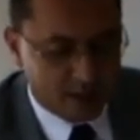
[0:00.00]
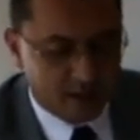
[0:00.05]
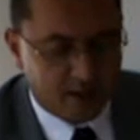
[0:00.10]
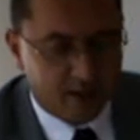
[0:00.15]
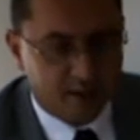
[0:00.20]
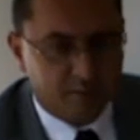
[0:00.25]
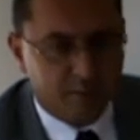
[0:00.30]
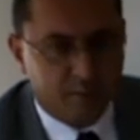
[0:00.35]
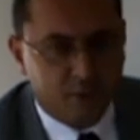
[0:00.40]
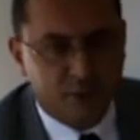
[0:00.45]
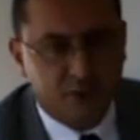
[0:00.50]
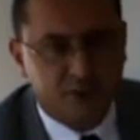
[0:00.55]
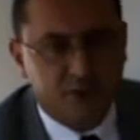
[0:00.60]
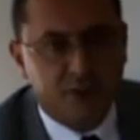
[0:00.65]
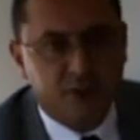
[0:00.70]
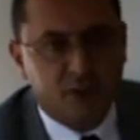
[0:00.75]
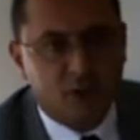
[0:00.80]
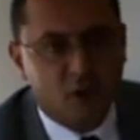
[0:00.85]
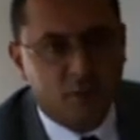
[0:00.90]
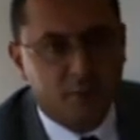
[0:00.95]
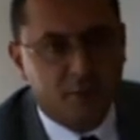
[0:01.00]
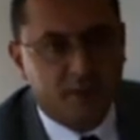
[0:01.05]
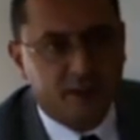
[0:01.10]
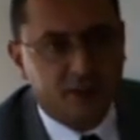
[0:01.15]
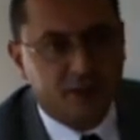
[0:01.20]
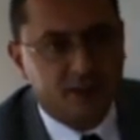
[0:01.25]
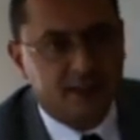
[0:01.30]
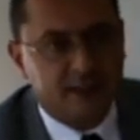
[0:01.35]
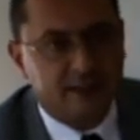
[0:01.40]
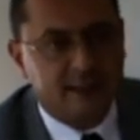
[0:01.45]
Uh, monetary
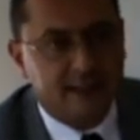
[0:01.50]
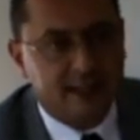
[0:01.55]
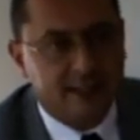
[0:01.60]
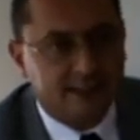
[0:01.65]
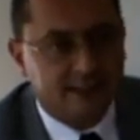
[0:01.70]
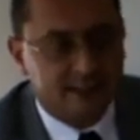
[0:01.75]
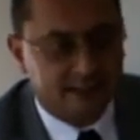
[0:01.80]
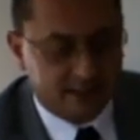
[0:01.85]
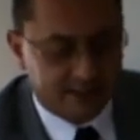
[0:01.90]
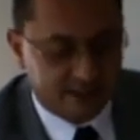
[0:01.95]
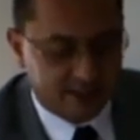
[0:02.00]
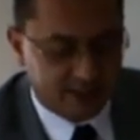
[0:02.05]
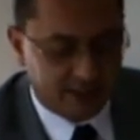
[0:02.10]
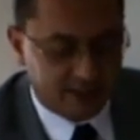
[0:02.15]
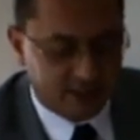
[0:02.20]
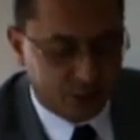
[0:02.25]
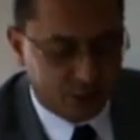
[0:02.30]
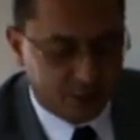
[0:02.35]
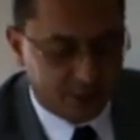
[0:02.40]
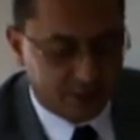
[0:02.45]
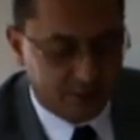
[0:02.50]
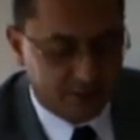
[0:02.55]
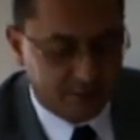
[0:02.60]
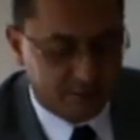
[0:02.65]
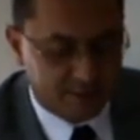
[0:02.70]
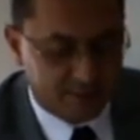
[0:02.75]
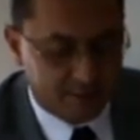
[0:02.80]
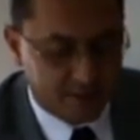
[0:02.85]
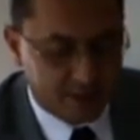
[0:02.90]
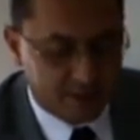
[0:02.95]
cooperation is less uh, intuitive,
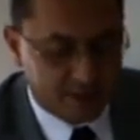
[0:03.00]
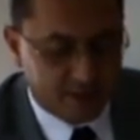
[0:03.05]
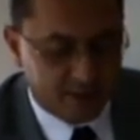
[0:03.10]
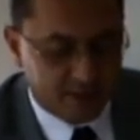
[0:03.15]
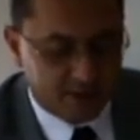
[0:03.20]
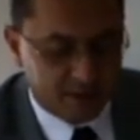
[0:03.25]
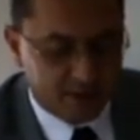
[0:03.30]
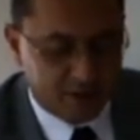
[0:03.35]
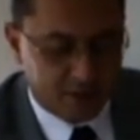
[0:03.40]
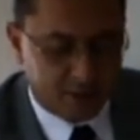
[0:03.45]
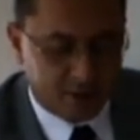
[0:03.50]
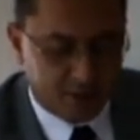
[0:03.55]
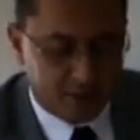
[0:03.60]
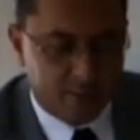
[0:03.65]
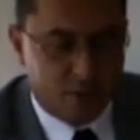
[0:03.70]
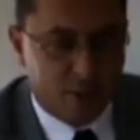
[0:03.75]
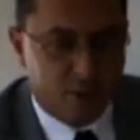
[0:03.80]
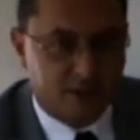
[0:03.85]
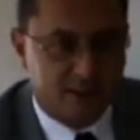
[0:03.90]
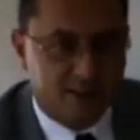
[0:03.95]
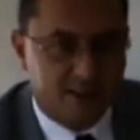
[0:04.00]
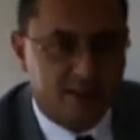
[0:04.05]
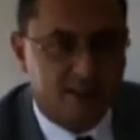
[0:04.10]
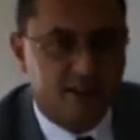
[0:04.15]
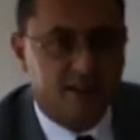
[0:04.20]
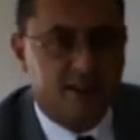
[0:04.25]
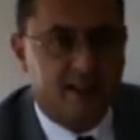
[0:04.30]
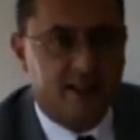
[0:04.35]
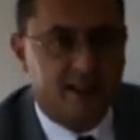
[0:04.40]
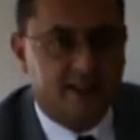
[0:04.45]
a, a, more
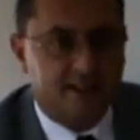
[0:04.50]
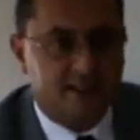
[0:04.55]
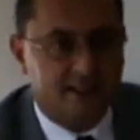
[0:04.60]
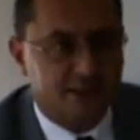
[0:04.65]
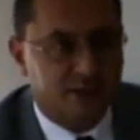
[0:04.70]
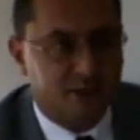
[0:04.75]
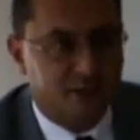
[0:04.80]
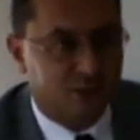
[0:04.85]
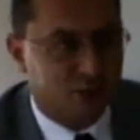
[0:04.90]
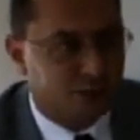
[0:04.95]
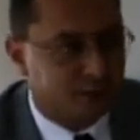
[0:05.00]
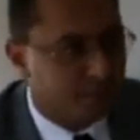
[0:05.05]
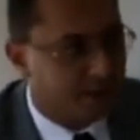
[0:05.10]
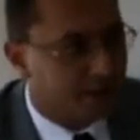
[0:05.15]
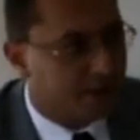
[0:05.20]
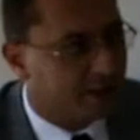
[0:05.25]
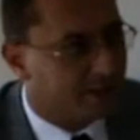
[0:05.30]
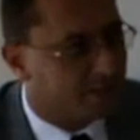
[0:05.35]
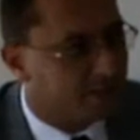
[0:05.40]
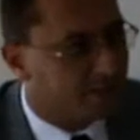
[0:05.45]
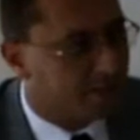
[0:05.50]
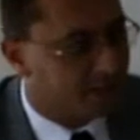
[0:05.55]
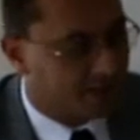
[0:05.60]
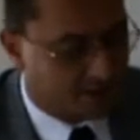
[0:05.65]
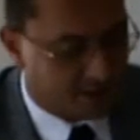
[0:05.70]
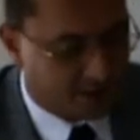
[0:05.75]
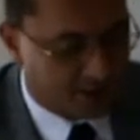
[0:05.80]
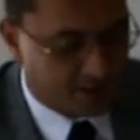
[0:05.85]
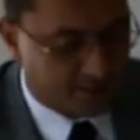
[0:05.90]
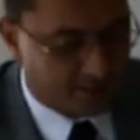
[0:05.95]
subtle case, so to speak, of uh,
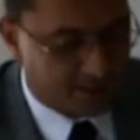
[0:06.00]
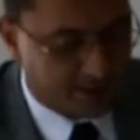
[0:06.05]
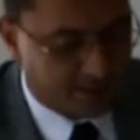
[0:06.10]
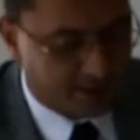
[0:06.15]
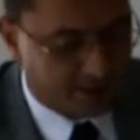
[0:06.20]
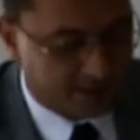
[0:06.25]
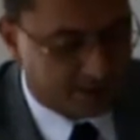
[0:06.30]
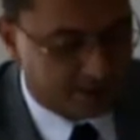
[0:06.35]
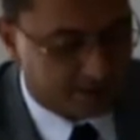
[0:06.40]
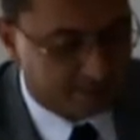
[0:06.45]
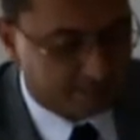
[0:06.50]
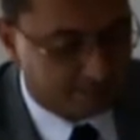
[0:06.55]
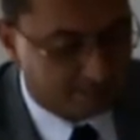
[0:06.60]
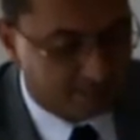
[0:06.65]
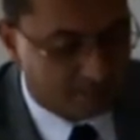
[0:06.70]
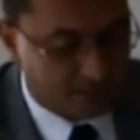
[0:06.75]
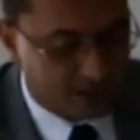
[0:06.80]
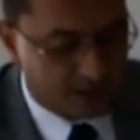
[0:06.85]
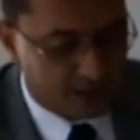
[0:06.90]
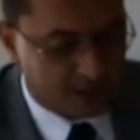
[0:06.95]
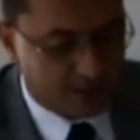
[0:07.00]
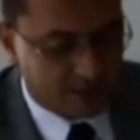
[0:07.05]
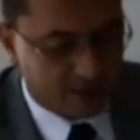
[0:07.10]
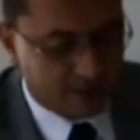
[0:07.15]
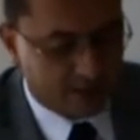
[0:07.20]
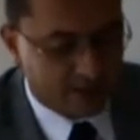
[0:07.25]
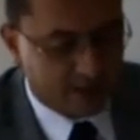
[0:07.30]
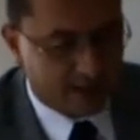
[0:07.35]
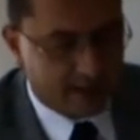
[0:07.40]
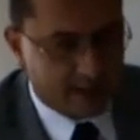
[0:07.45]
imperialism.
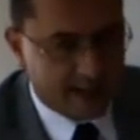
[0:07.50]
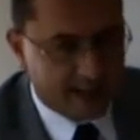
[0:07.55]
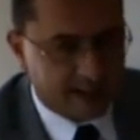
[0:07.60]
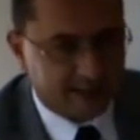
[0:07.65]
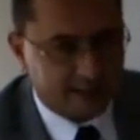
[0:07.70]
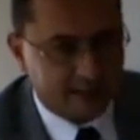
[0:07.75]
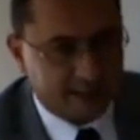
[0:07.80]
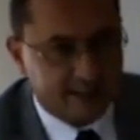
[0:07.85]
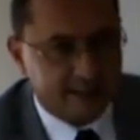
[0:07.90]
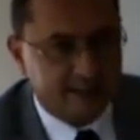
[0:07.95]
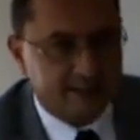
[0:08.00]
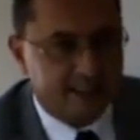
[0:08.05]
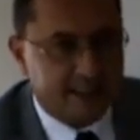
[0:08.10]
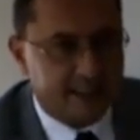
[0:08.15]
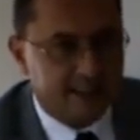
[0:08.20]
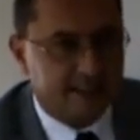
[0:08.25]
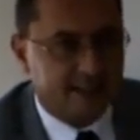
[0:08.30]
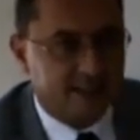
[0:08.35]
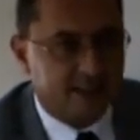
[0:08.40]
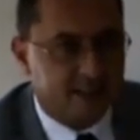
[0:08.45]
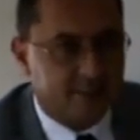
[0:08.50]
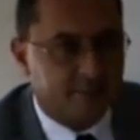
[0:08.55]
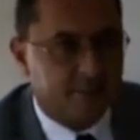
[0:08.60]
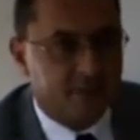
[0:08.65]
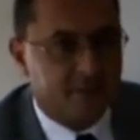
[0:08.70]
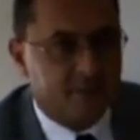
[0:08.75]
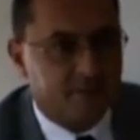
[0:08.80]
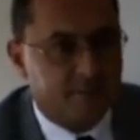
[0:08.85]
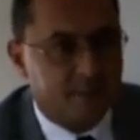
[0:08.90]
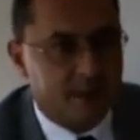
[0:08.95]
as in this case, the
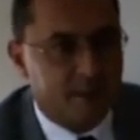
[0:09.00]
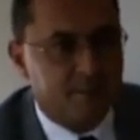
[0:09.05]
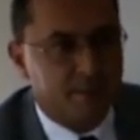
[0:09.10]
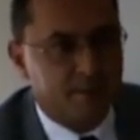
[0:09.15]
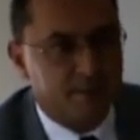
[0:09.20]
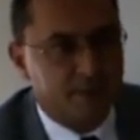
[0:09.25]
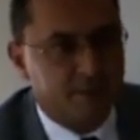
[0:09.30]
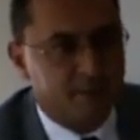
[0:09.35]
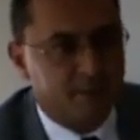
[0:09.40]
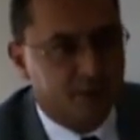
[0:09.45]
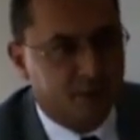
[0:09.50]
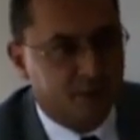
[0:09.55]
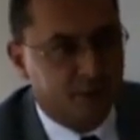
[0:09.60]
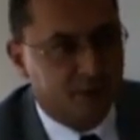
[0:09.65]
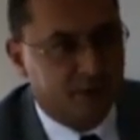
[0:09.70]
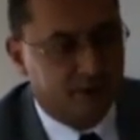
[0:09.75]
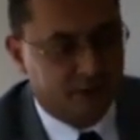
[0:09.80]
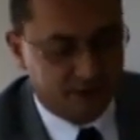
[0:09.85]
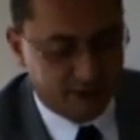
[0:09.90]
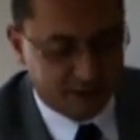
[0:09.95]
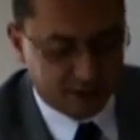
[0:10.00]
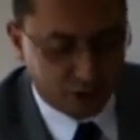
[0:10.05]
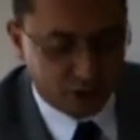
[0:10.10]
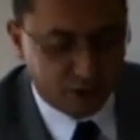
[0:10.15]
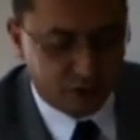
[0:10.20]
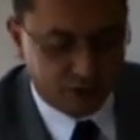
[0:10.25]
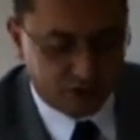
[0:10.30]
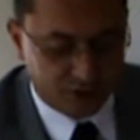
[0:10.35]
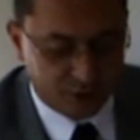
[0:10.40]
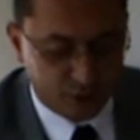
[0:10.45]
number of paper money producers is
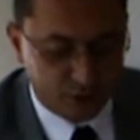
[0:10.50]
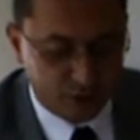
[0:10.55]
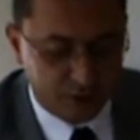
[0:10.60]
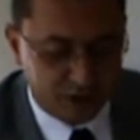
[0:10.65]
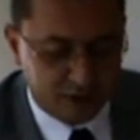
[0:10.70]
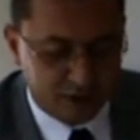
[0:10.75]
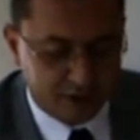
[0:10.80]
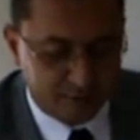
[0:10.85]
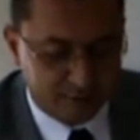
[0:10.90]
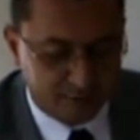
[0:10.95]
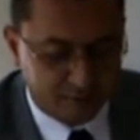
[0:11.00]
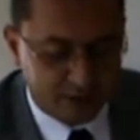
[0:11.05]
not reduced,